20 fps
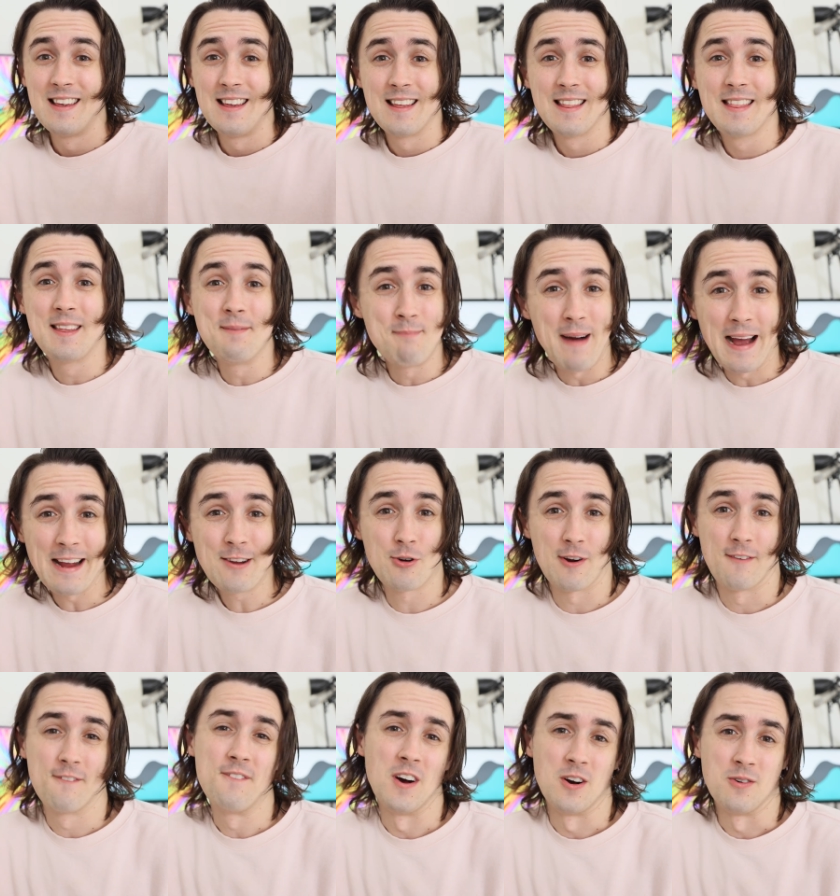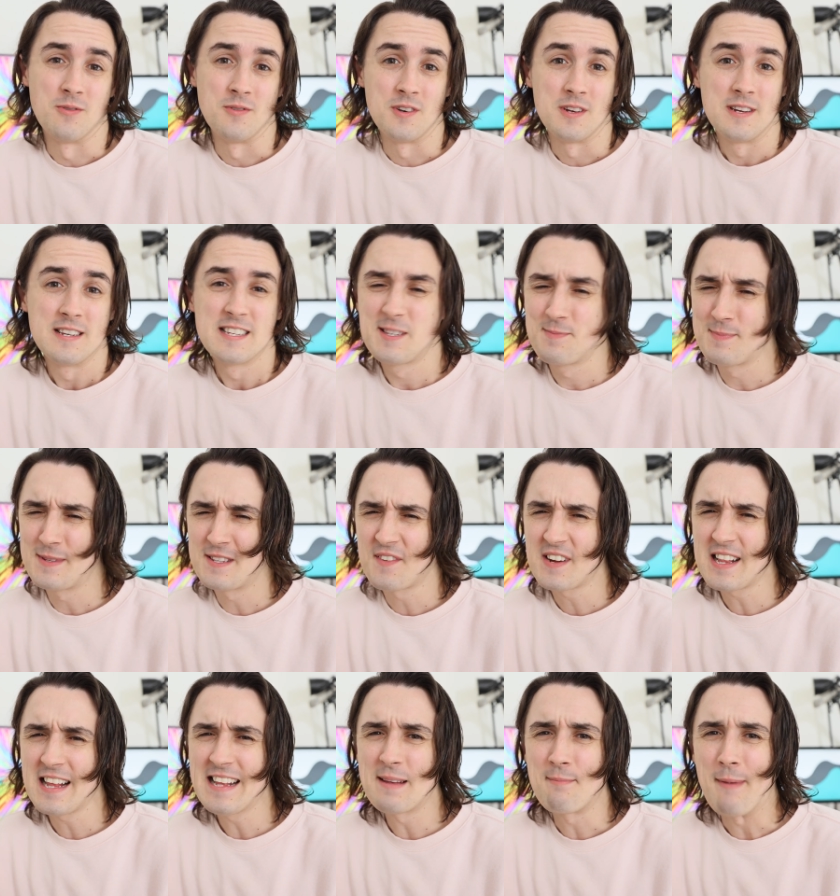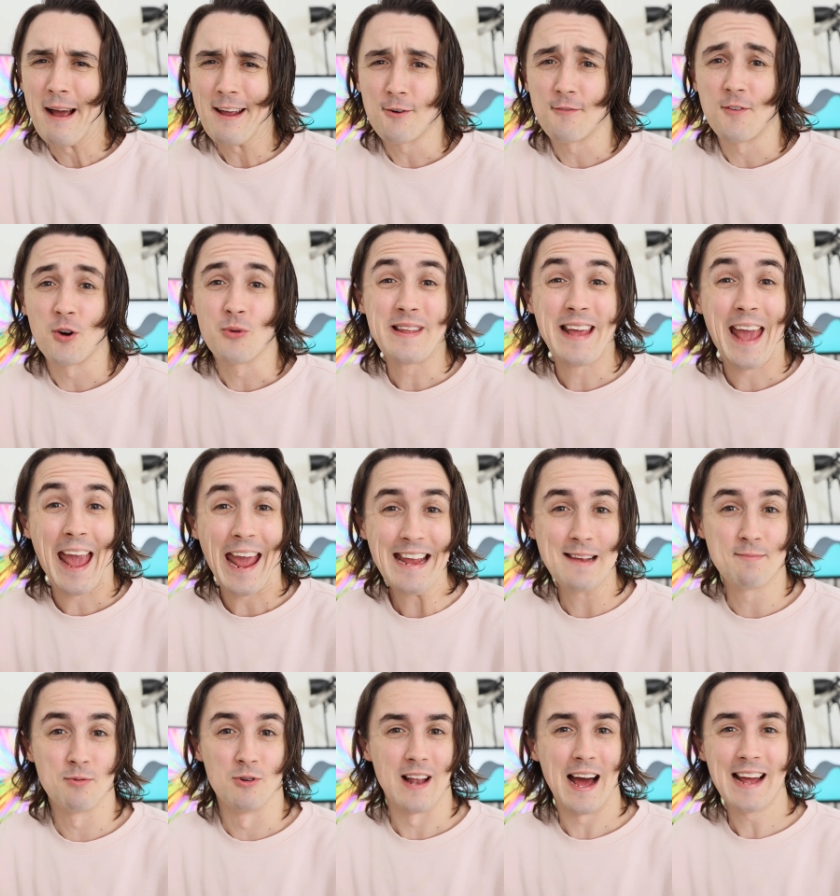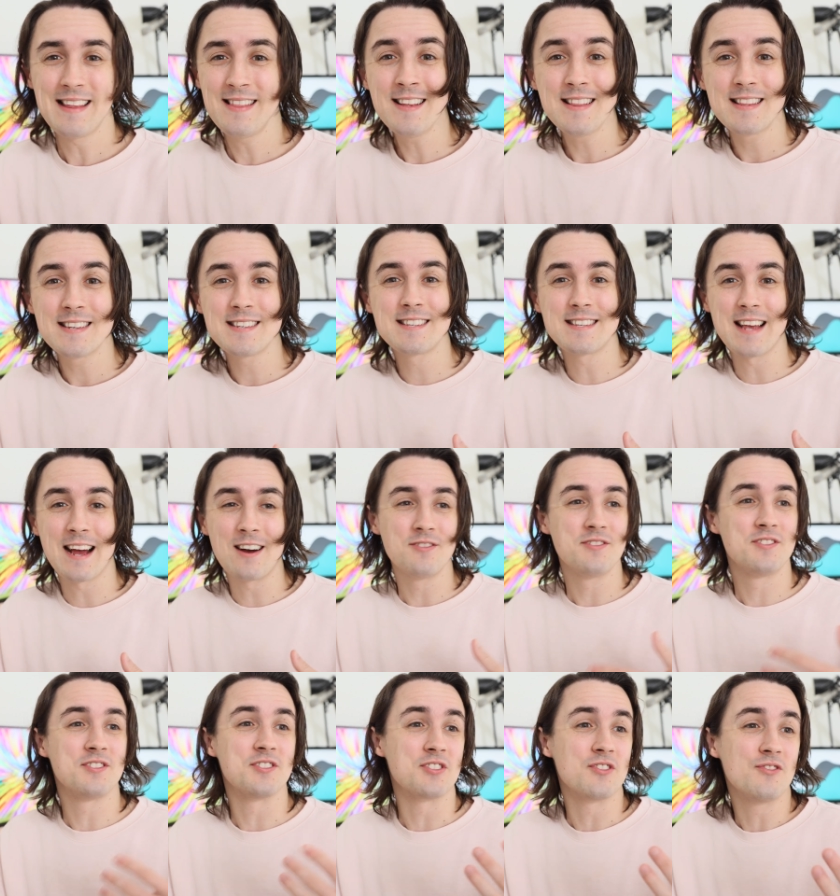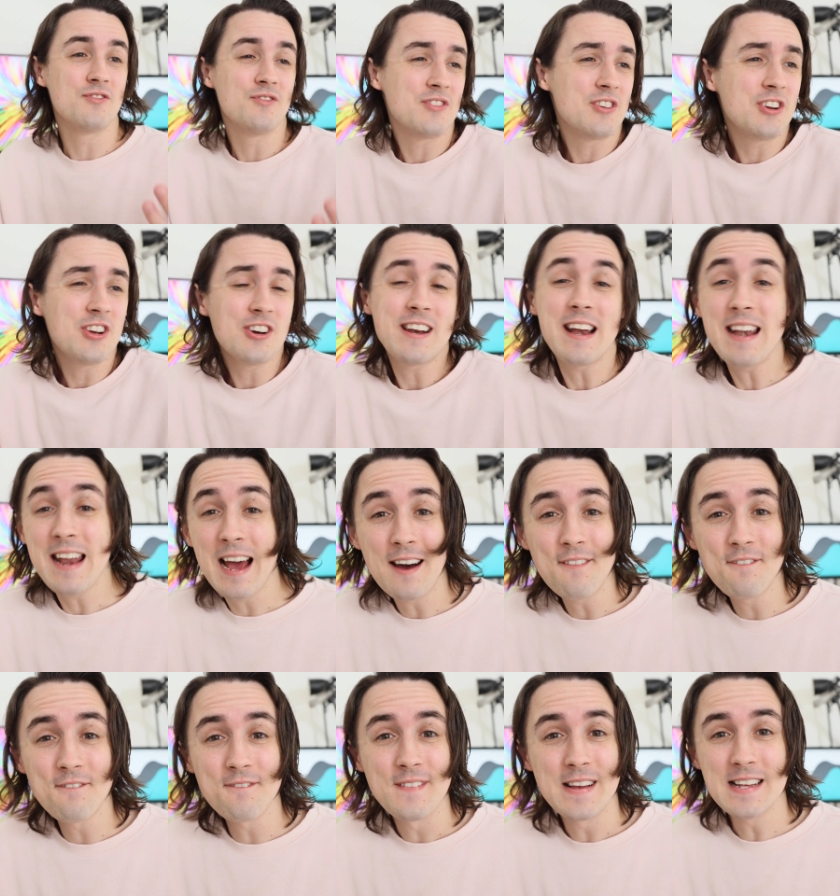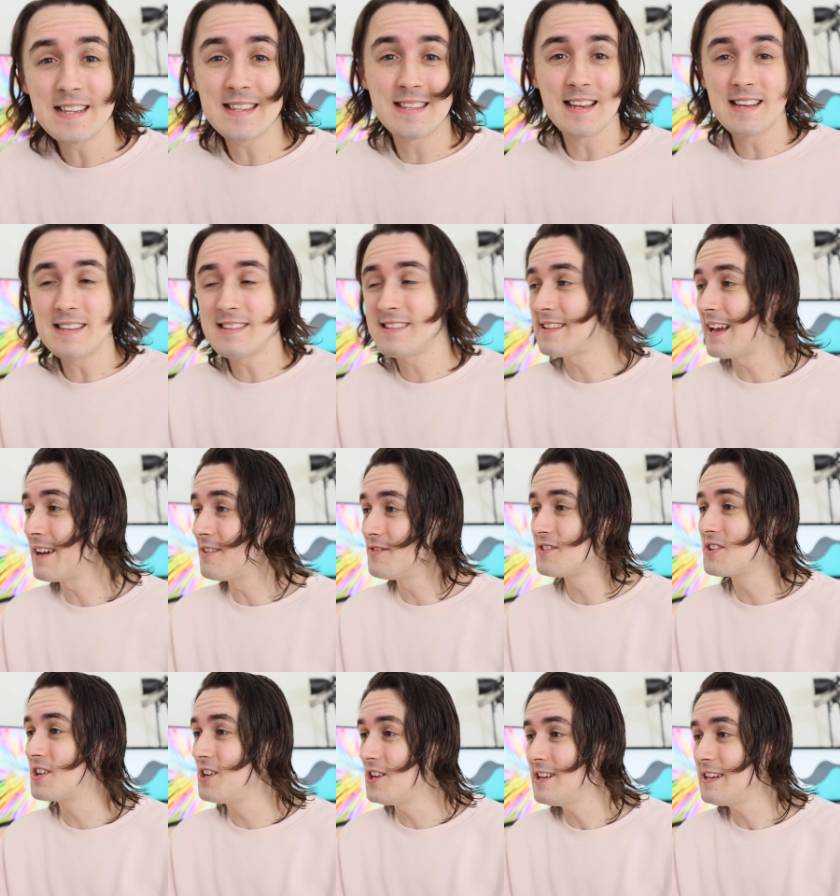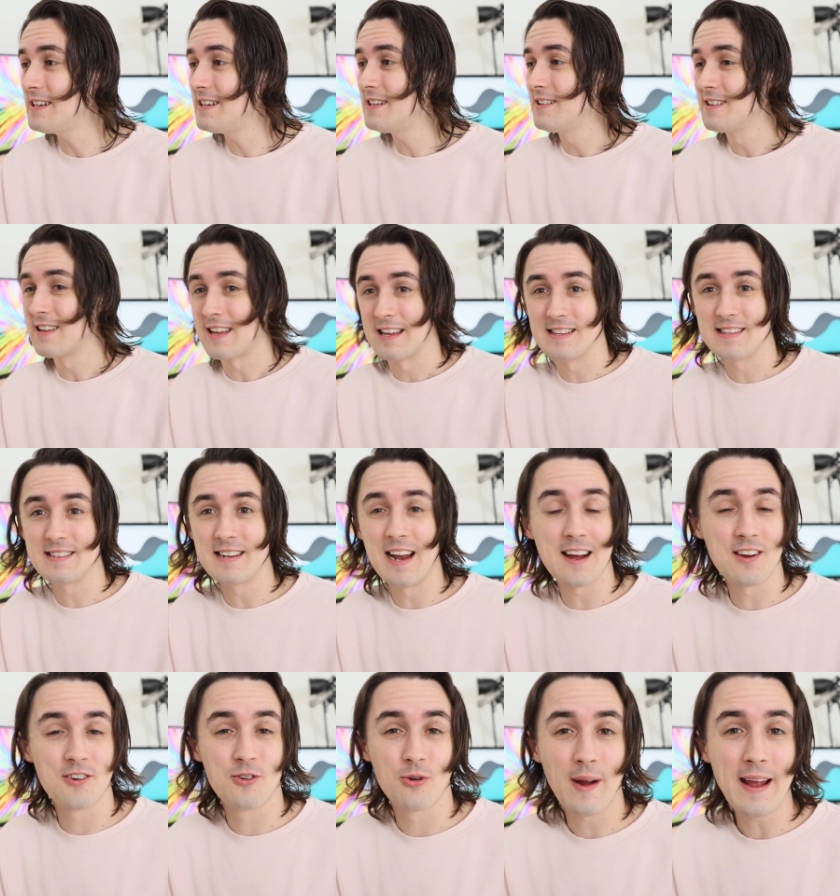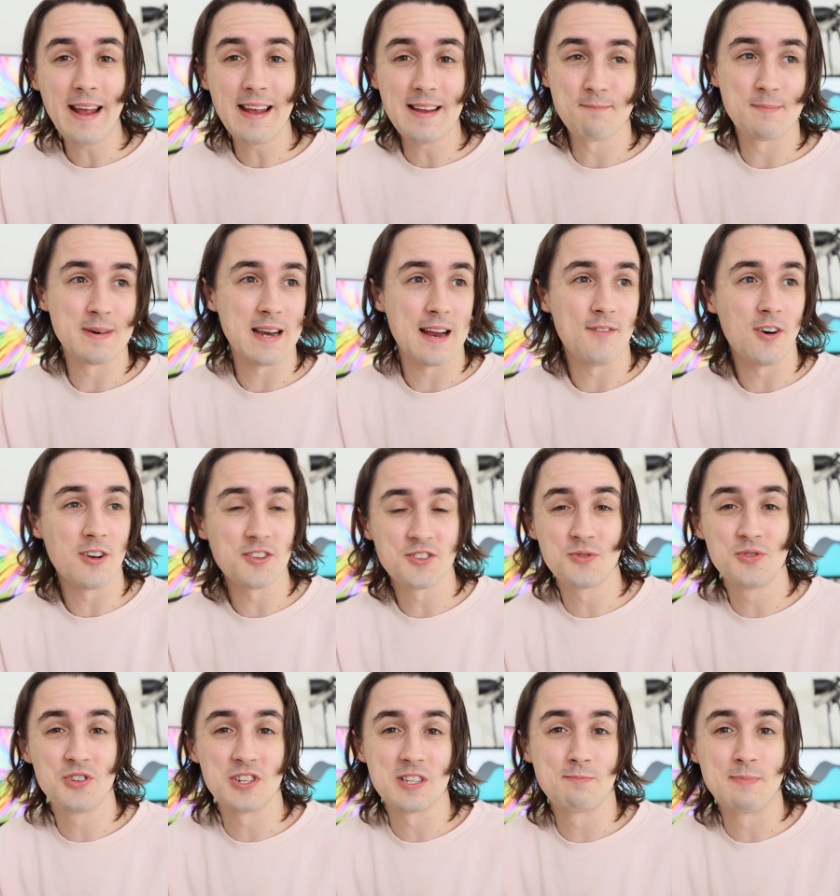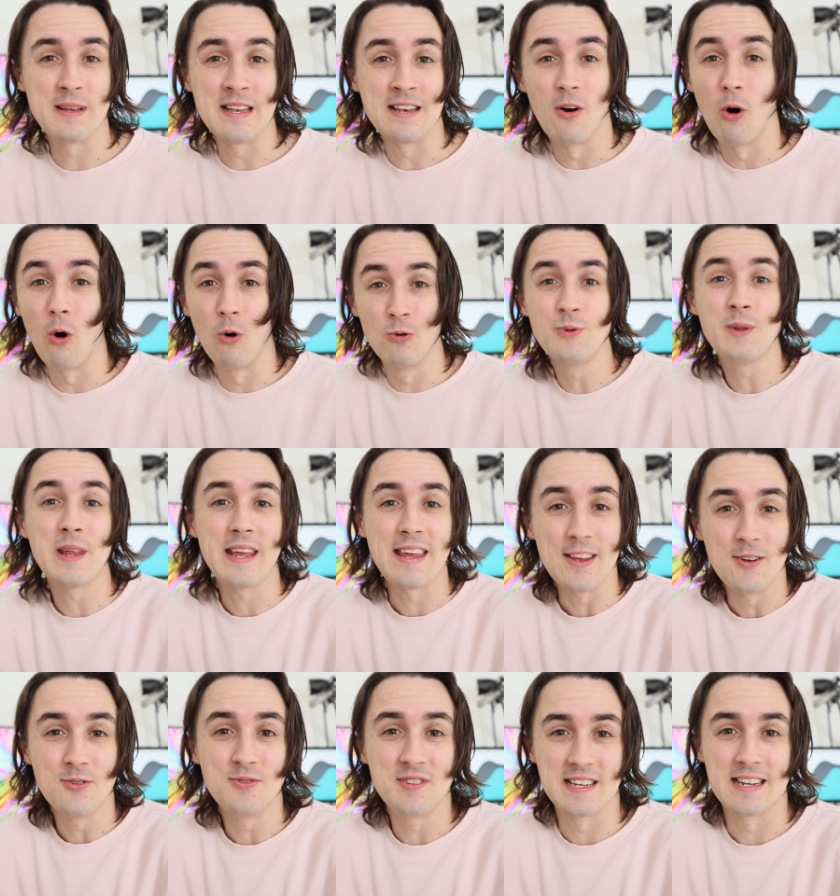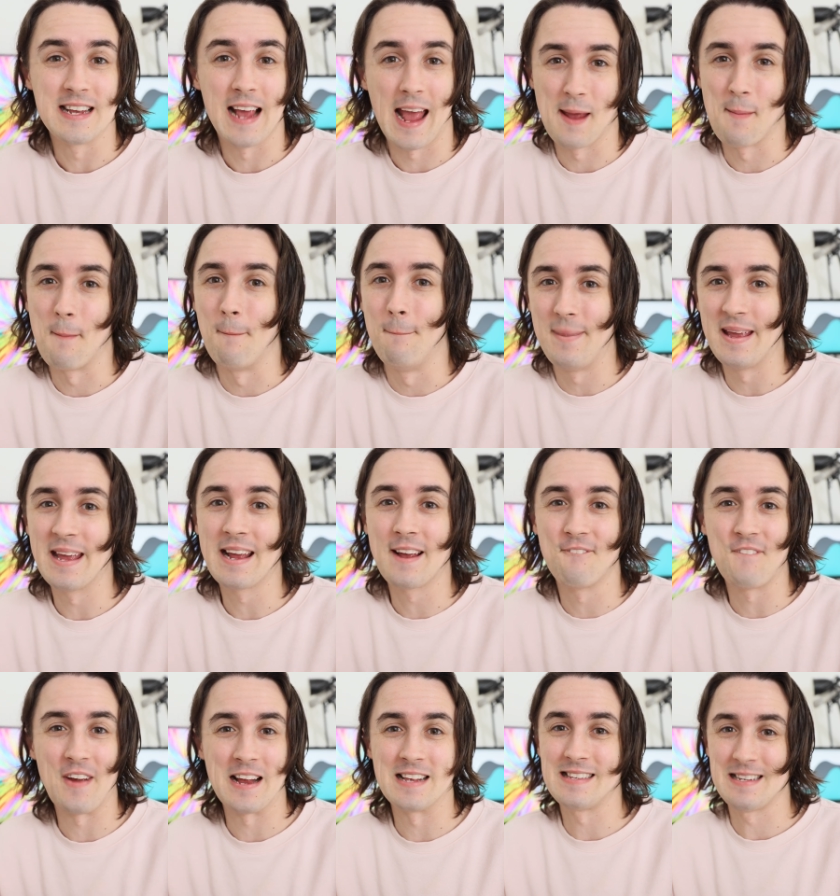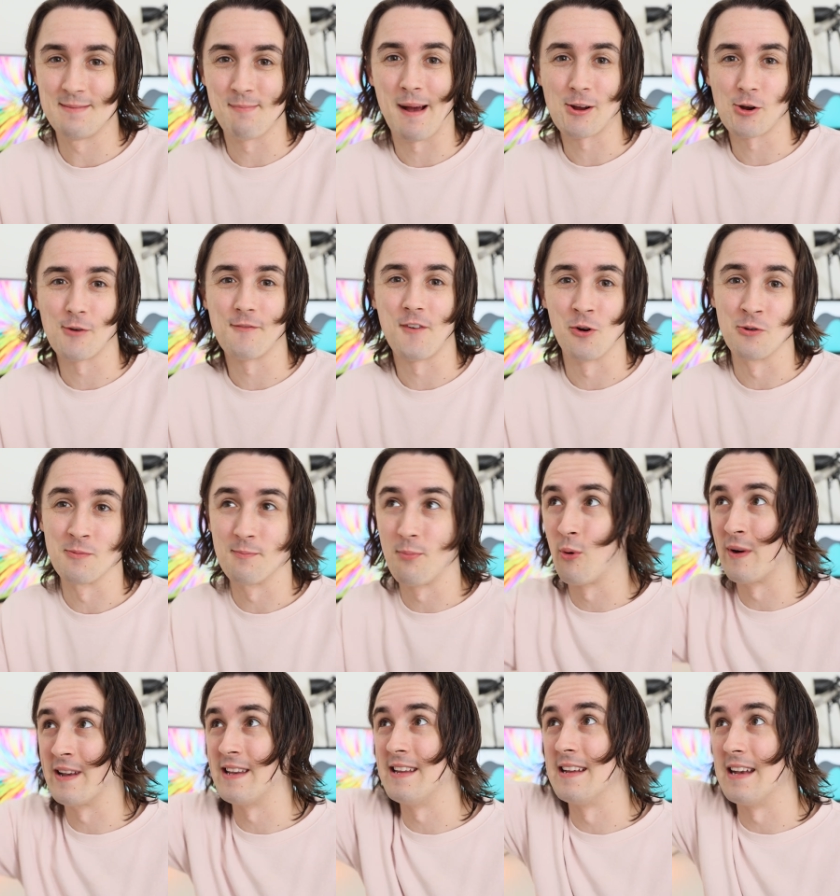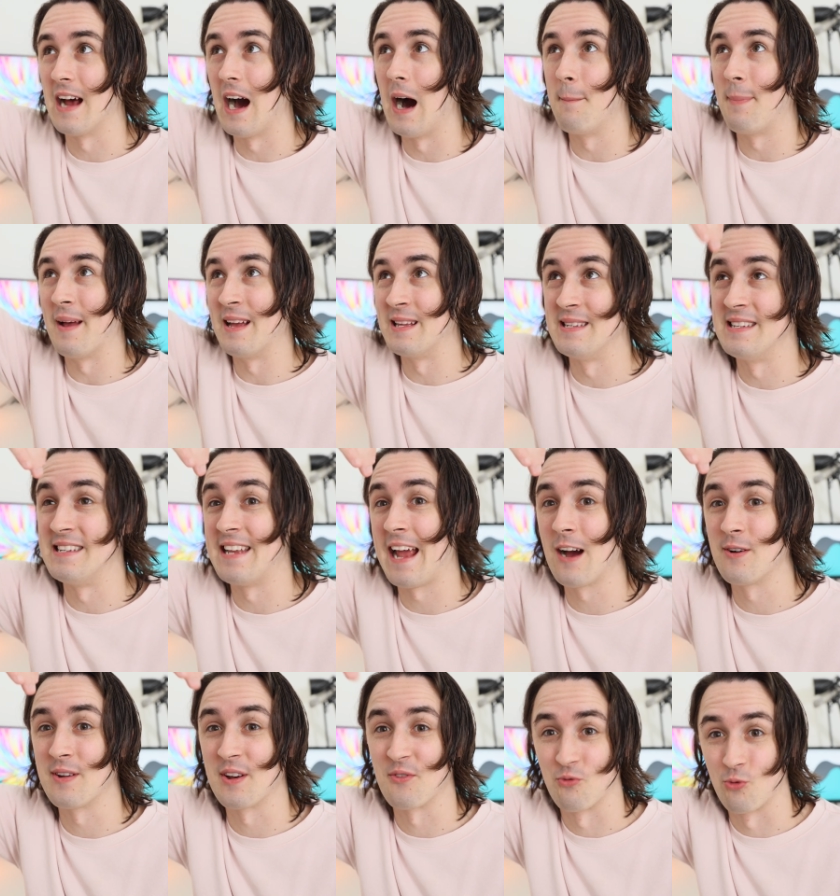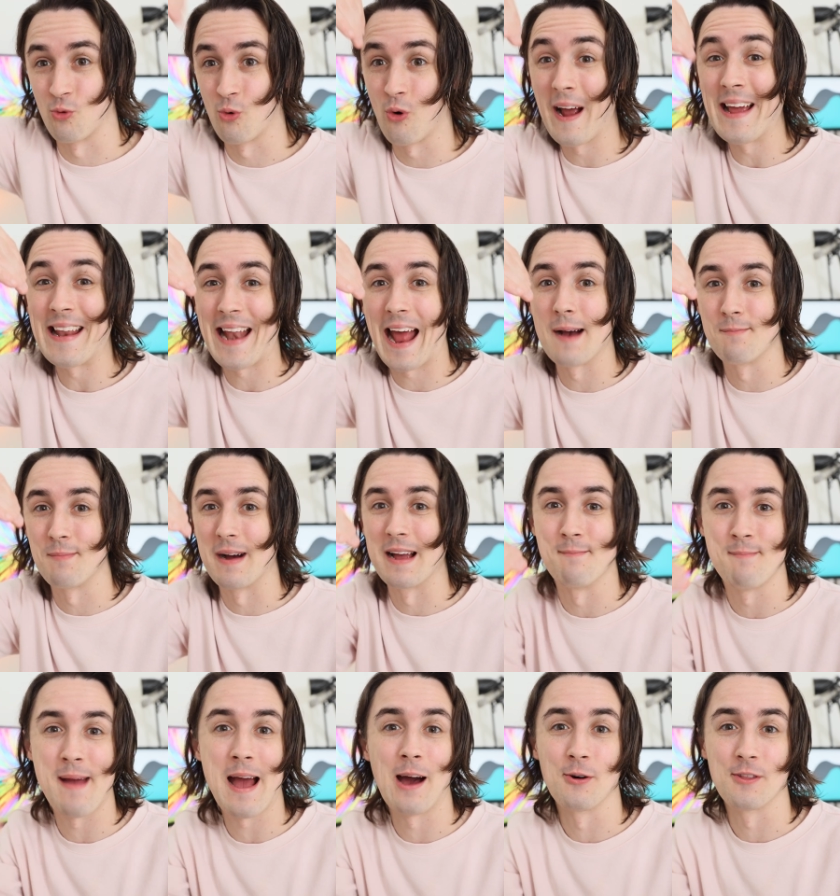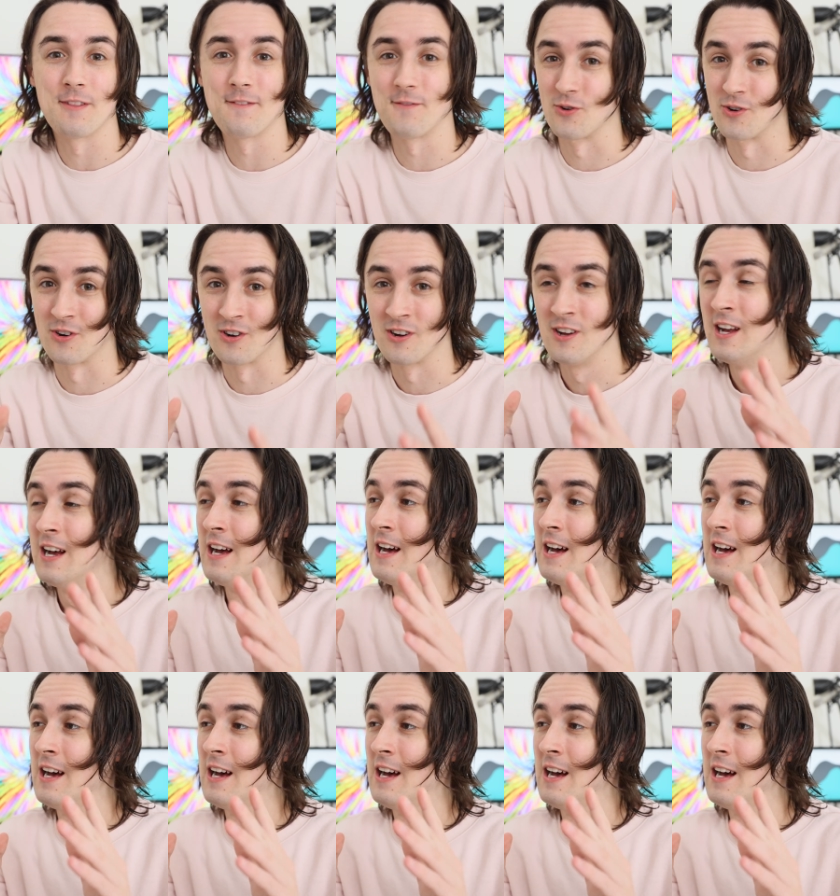the microphone. Specifically the microphone cable. I think this sounds good enough. It sounds good. It's not great, but I've also just been only using a big fancy microphone pointed up and down and right at my mouth for,